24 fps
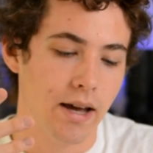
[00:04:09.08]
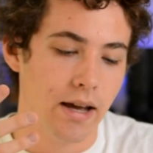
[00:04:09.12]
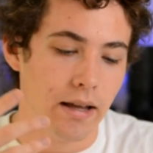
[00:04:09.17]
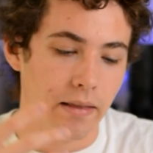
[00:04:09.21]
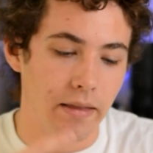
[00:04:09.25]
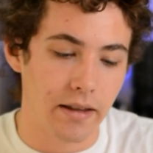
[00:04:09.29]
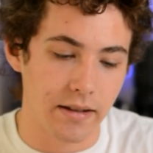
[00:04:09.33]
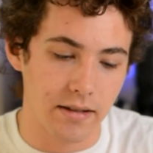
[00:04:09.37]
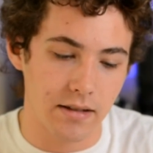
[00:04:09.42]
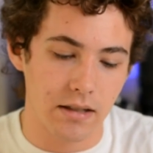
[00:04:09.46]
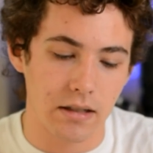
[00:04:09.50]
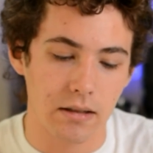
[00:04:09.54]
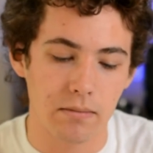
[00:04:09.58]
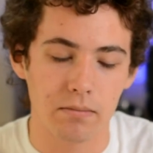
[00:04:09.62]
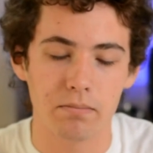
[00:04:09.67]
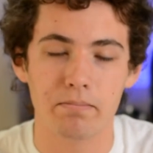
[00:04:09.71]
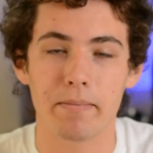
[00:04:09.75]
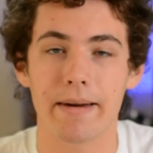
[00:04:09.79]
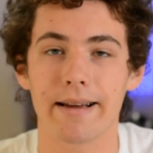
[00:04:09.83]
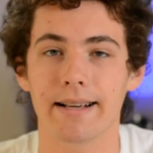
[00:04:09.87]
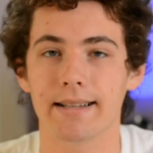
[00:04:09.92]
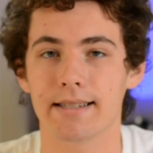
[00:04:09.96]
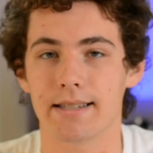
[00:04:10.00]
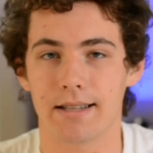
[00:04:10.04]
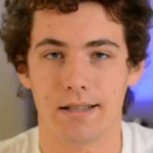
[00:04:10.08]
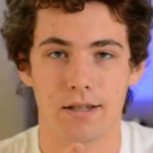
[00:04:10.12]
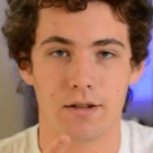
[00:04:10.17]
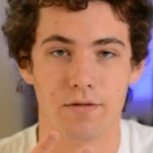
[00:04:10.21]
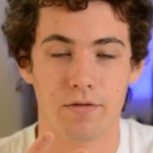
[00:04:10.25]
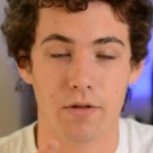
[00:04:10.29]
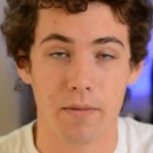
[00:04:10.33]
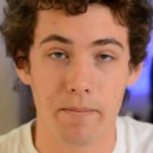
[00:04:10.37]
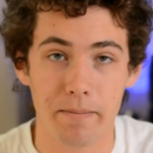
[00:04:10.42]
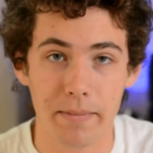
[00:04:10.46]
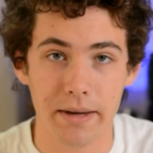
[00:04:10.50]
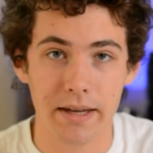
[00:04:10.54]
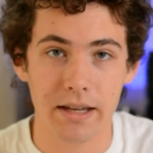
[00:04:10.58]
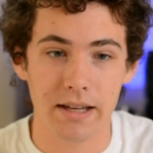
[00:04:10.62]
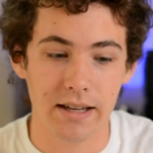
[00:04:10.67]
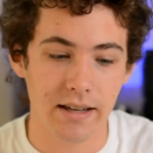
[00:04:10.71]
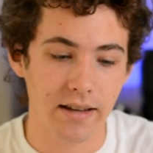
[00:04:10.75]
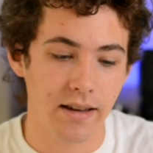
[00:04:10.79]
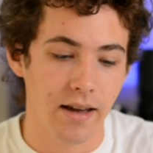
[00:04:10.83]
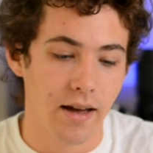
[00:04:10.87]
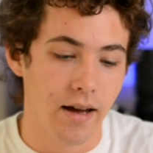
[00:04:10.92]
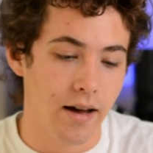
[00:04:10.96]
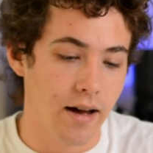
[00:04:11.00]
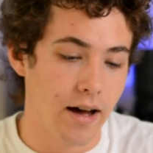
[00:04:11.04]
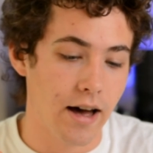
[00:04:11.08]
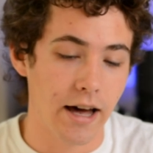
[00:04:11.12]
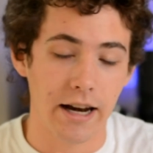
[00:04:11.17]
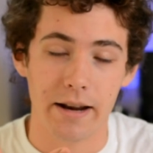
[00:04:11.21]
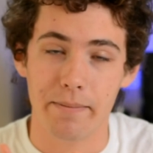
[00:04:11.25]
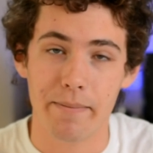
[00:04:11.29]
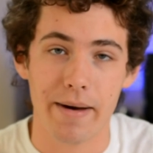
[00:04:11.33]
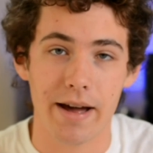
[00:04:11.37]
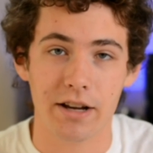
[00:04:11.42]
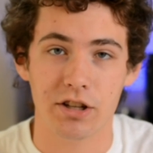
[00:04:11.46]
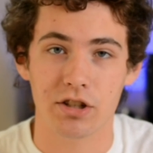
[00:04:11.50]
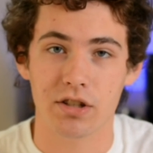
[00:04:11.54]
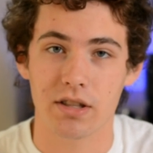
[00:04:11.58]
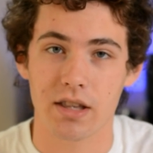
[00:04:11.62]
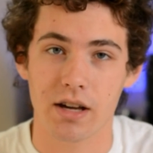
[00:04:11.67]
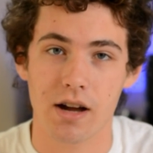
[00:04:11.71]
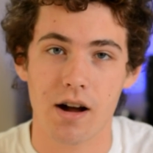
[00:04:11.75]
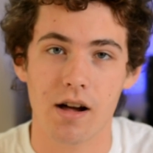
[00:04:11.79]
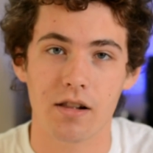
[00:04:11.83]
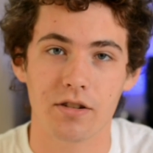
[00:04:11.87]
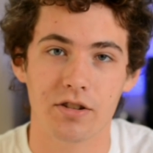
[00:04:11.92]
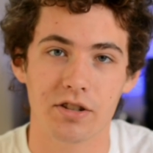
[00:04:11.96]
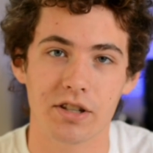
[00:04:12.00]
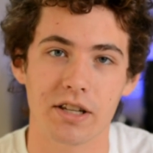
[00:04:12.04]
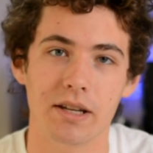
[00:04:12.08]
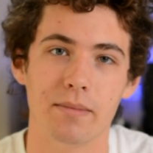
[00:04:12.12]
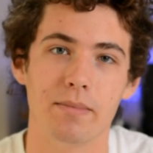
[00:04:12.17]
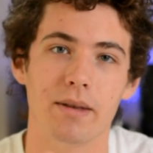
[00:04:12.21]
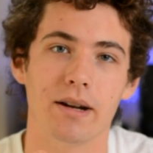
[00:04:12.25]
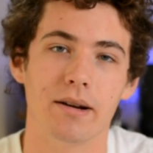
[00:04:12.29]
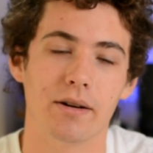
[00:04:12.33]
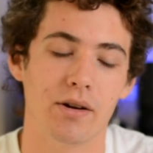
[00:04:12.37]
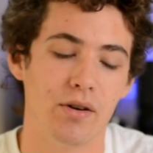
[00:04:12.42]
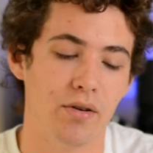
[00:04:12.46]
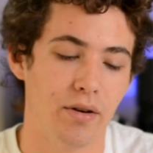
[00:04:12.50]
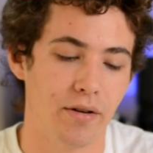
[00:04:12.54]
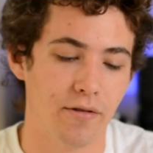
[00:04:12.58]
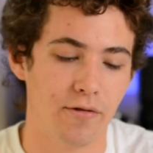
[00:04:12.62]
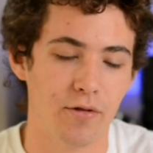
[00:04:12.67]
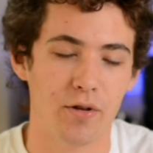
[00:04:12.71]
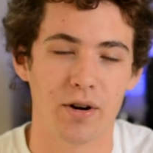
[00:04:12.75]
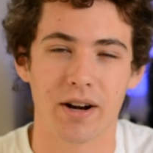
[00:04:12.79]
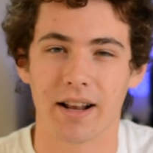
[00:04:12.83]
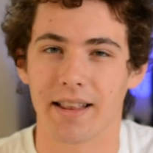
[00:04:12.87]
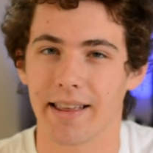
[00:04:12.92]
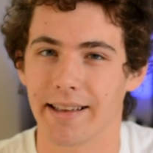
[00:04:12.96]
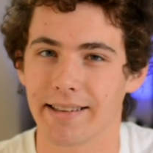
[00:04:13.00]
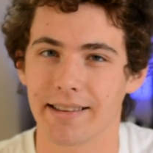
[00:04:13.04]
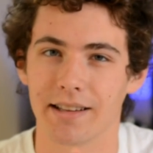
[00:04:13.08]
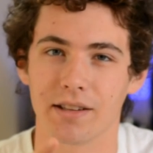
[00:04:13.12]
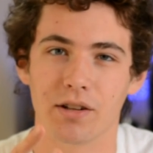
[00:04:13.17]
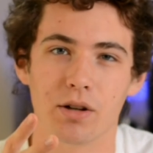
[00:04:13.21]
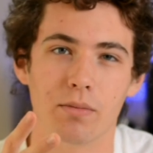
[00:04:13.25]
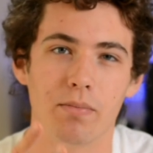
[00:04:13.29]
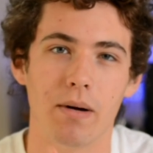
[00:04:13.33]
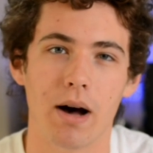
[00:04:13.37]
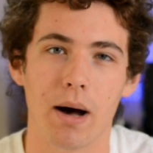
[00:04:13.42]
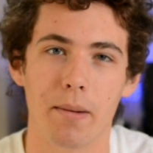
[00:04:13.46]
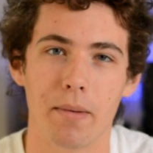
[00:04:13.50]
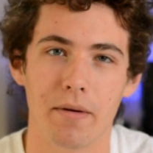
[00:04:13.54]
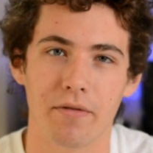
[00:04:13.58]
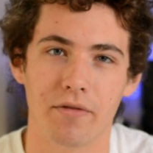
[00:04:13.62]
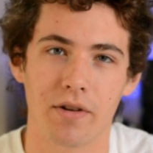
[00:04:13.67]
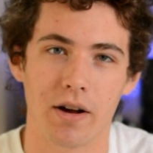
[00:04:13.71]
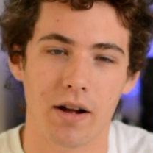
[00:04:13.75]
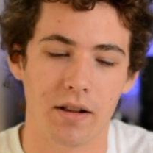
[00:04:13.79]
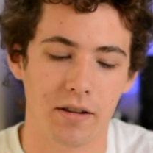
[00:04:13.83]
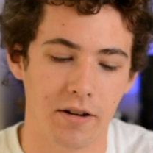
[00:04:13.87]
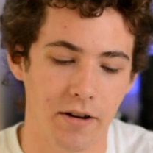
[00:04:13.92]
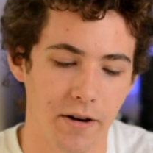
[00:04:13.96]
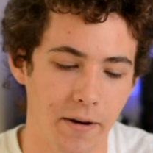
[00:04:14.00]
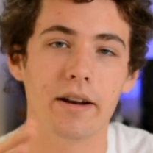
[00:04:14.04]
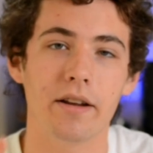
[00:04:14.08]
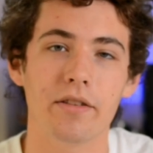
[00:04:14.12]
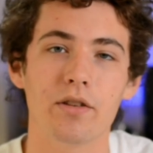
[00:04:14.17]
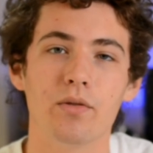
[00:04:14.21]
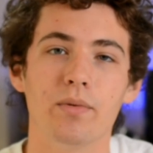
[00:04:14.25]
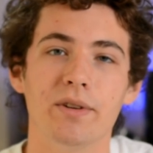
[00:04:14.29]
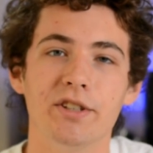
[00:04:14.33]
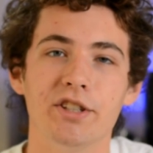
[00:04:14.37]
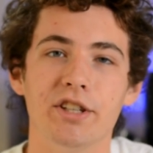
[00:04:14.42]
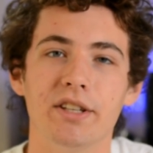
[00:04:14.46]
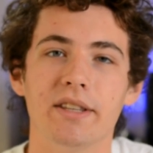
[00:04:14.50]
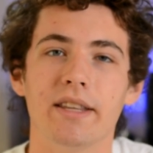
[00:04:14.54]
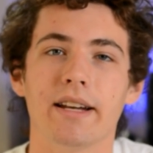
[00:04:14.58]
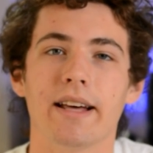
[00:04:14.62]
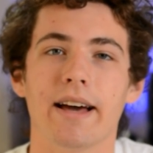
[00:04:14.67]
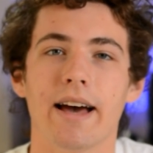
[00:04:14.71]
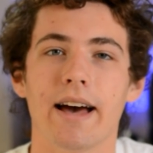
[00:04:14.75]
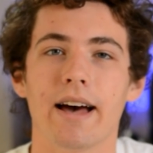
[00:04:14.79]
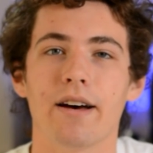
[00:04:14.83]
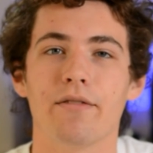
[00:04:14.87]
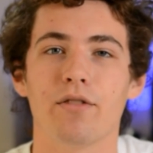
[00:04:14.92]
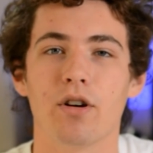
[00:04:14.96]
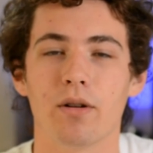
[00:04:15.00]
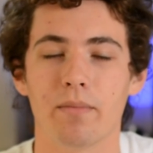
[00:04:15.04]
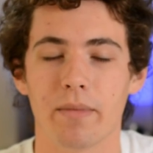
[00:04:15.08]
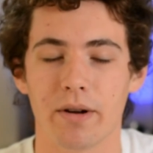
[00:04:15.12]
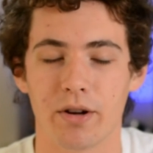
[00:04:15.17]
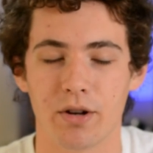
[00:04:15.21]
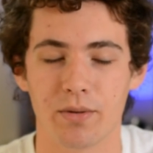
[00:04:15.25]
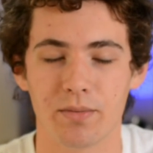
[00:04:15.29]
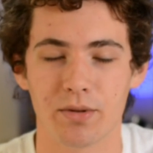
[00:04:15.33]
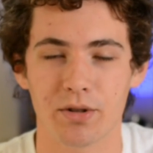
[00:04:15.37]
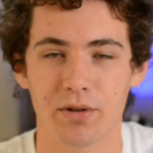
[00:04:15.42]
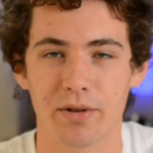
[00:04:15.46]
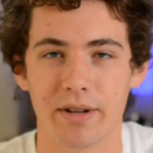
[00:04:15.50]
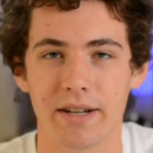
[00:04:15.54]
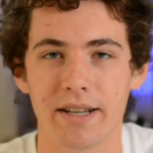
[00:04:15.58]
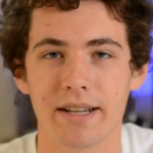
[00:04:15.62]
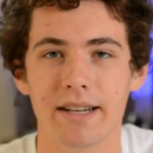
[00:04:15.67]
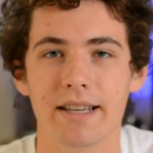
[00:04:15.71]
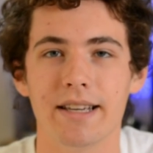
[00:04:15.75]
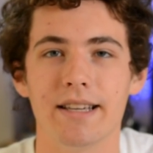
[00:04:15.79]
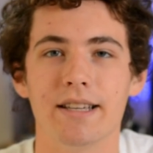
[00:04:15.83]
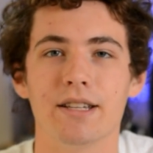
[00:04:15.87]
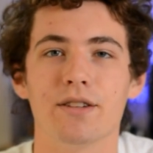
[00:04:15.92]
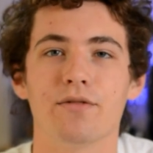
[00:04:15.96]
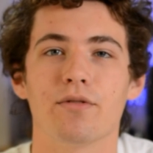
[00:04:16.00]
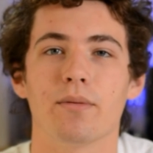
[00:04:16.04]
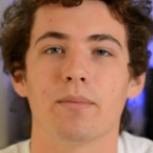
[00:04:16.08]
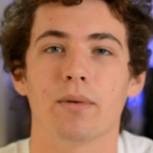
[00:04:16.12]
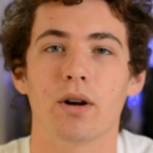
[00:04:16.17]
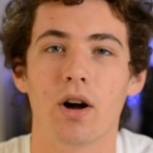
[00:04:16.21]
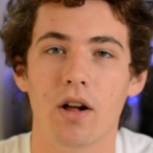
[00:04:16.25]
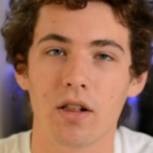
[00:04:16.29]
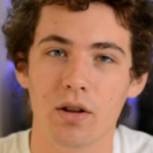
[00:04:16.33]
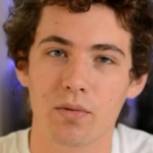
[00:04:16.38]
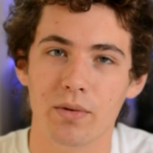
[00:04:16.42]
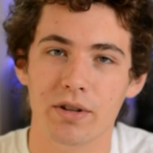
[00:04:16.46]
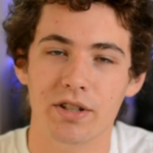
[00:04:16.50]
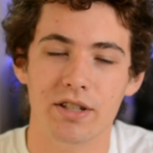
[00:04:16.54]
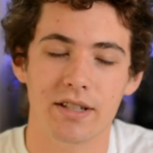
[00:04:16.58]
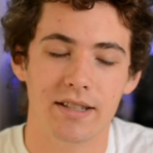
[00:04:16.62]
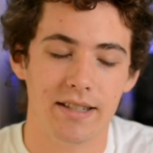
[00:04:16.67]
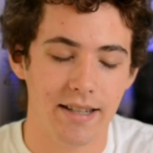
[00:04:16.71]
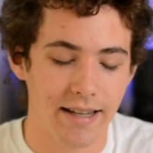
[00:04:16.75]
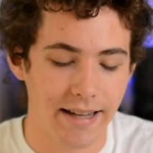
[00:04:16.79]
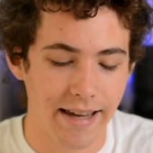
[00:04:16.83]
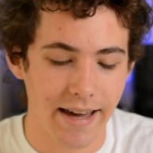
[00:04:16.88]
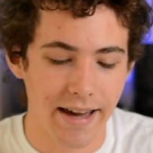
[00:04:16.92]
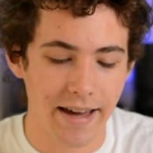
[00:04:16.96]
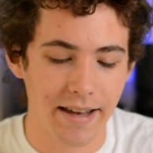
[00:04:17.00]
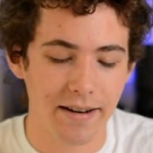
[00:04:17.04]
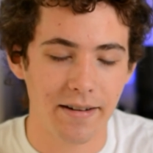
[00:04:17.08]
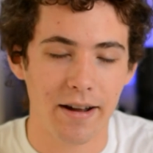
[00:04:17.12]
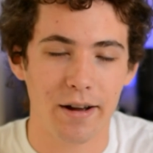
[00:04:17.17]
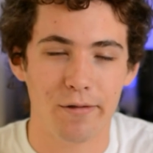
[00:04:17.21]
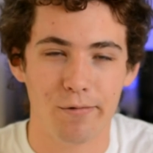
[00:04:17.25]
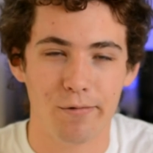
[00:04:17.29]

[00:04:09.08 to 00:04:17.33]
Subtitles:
this makes sense for me and it matches the color scheme that I'm going for, and I like the little pop of color. Another widget that I have on my home screen is from color widgets. Again,